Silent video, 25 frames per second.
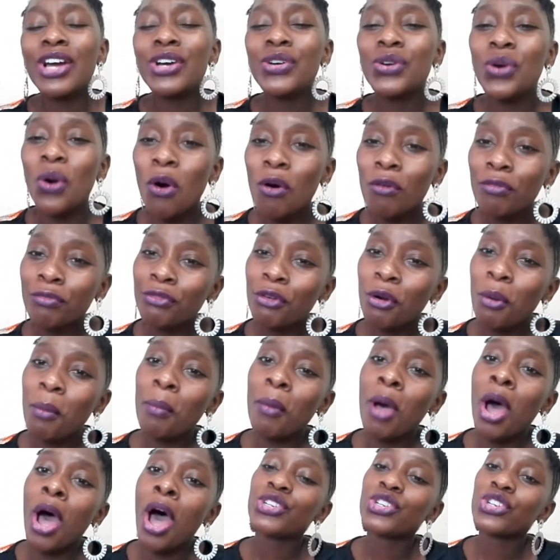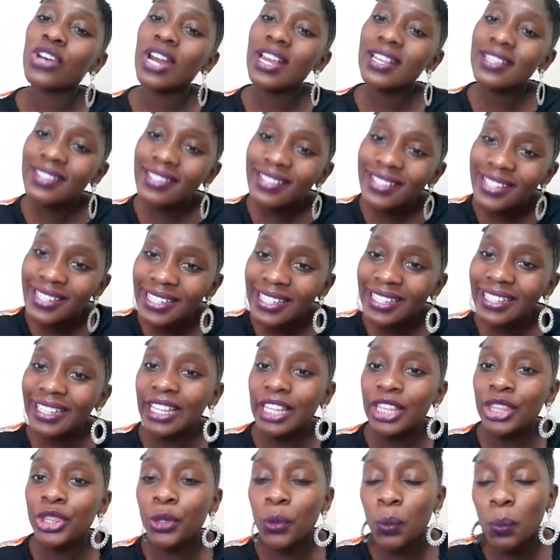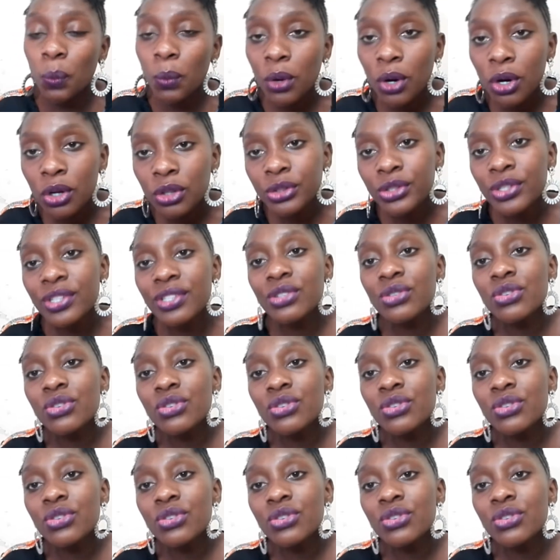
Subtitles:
go from trusting the world,